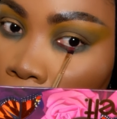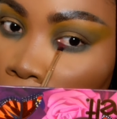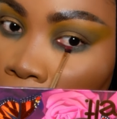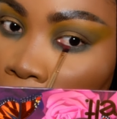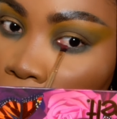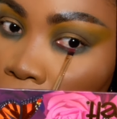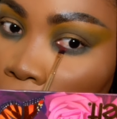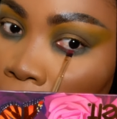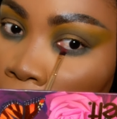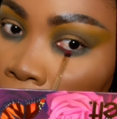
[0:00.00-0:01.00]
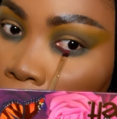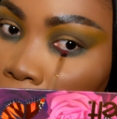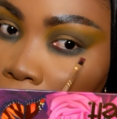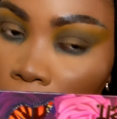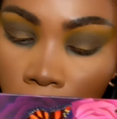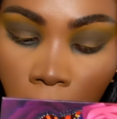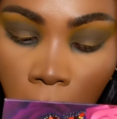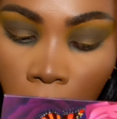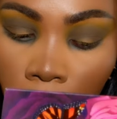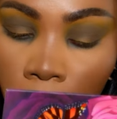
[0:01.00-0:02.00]
the lash line
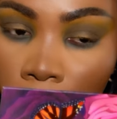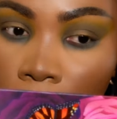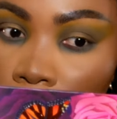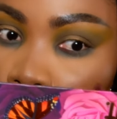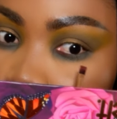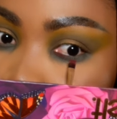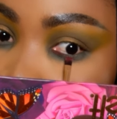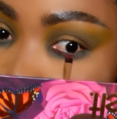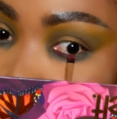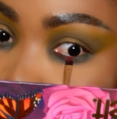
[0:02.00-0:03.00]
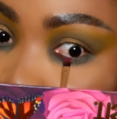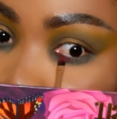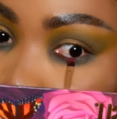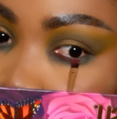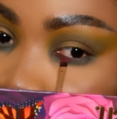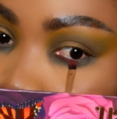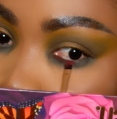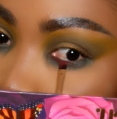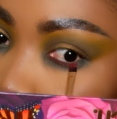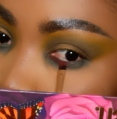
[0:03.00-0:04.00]
just to give a different
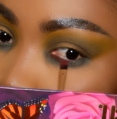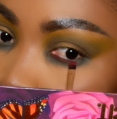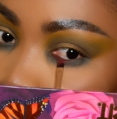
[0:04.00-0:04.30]
feel.